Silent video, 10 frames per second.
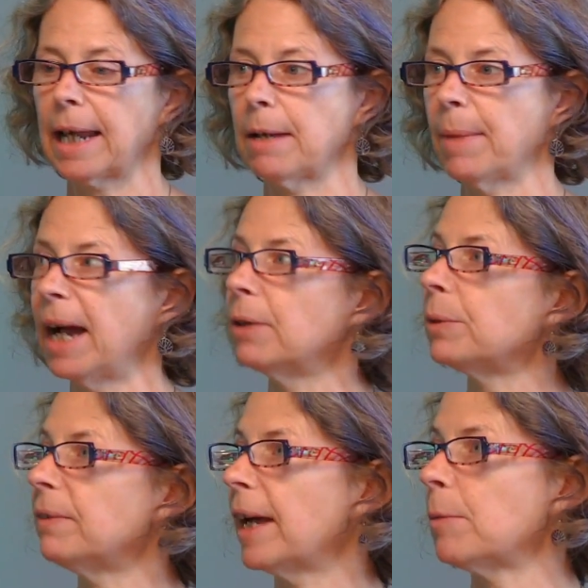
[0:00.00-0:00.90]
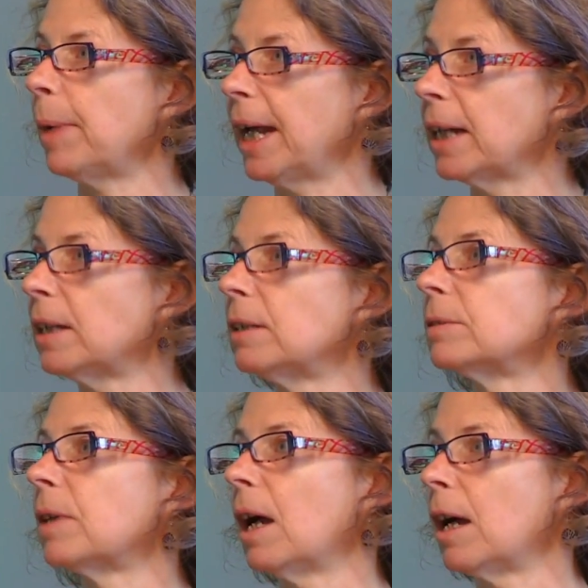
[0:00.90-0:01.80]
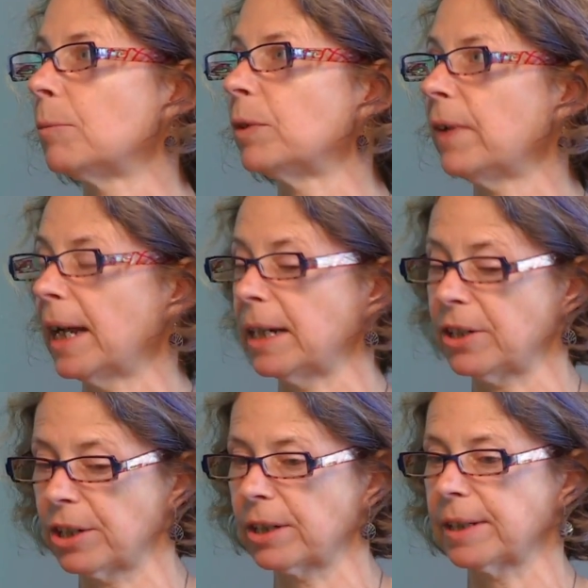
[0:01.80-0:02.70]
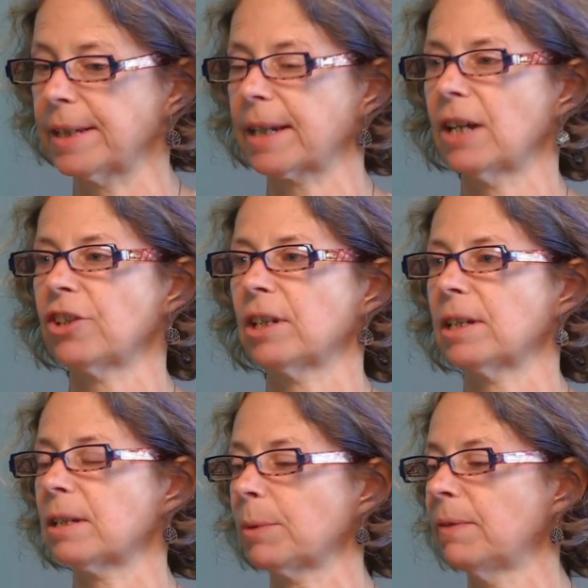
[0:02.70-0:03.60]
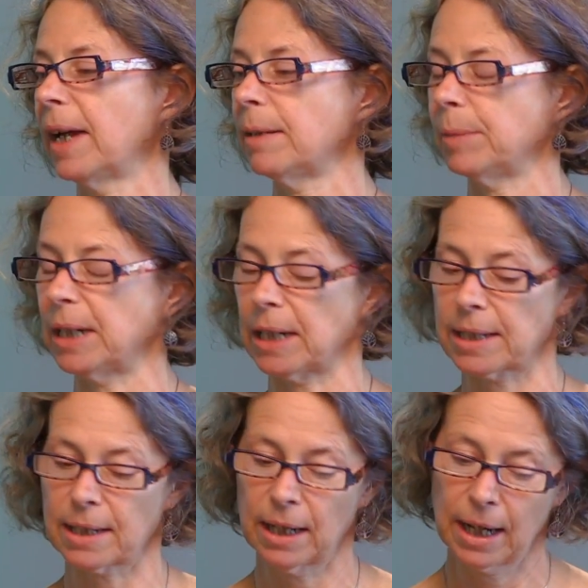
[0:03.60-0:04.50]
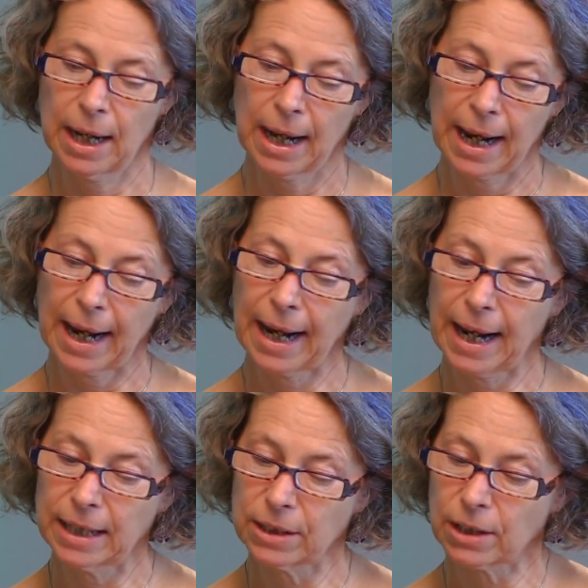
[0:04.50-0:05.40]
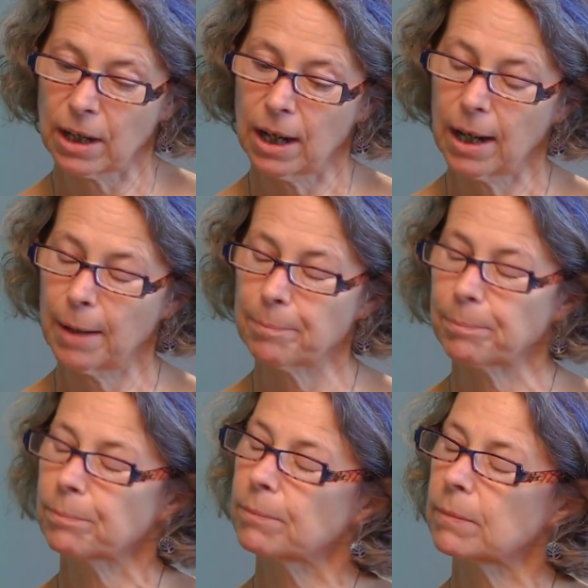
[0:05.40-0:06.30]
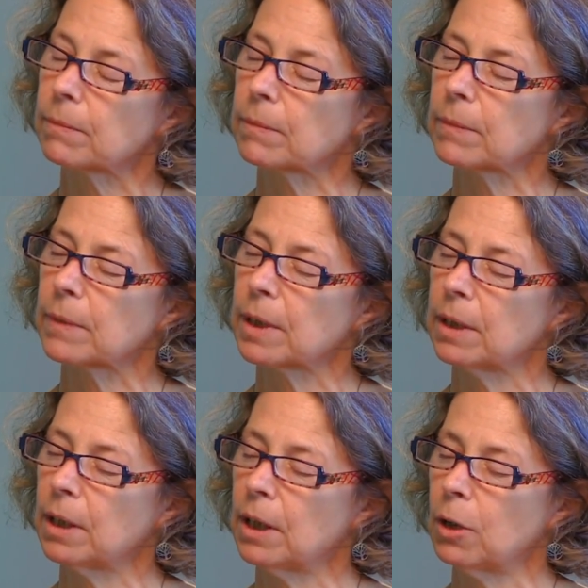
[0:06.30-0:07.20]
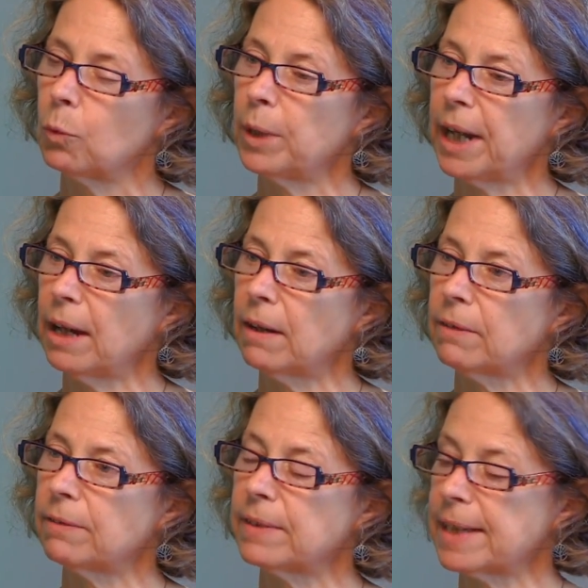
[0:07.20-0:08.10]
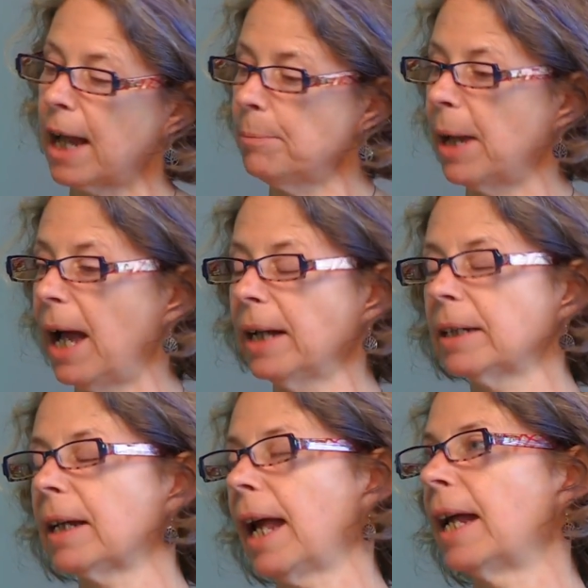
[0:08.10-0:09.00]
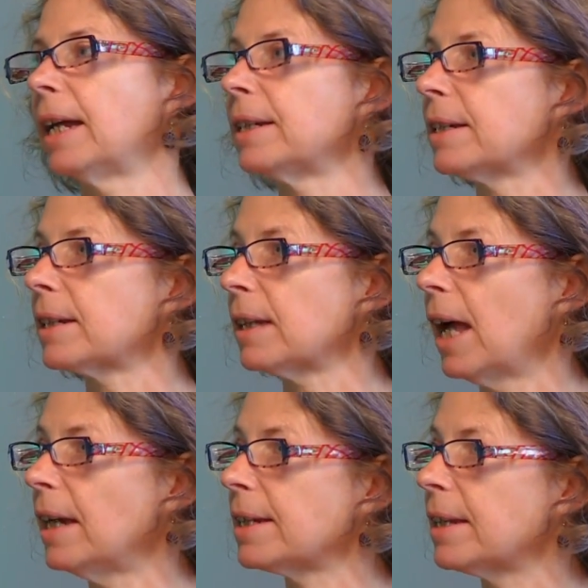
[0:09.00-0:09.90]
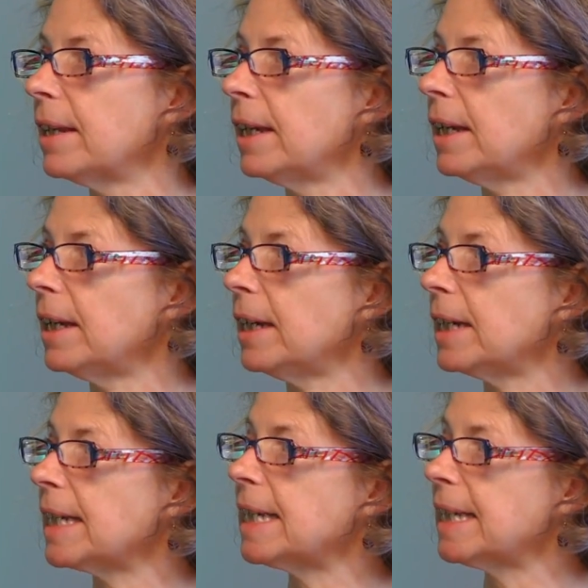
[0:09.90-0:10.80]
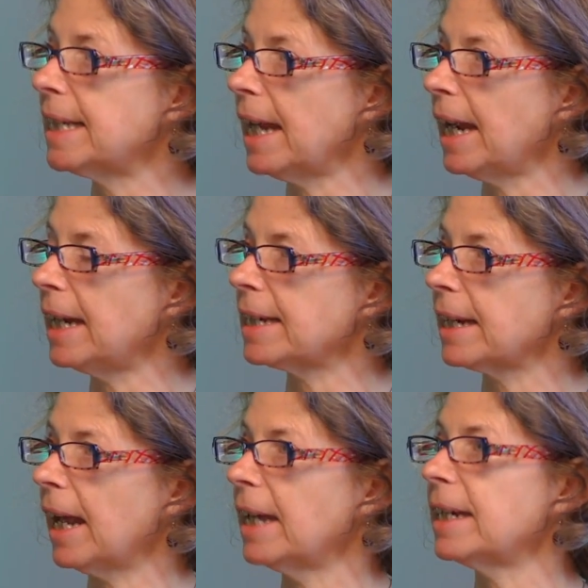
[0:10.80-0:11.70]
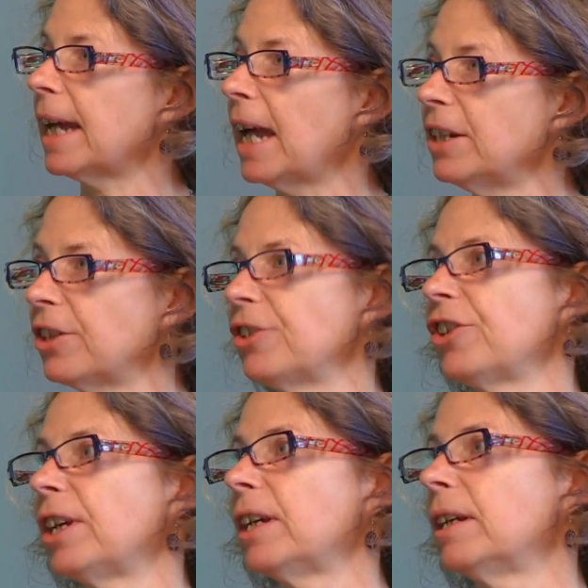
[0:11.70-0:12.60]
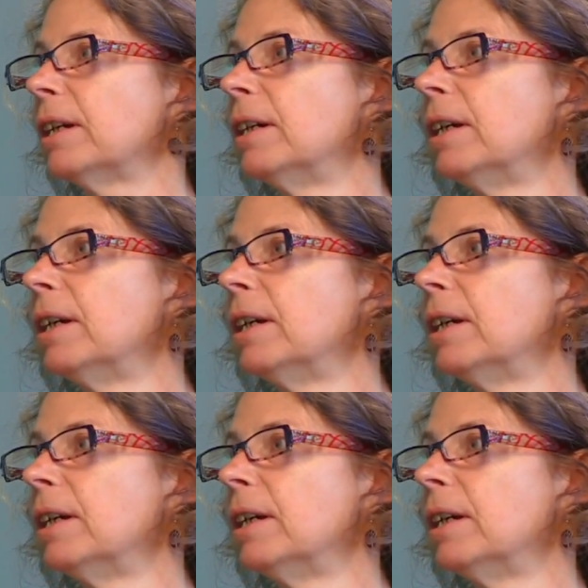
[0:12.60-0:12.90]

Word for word: came out, we've had a panel, um, we've had internal discussions, we've had meetings. And um, we have sat back and let the state and Entergy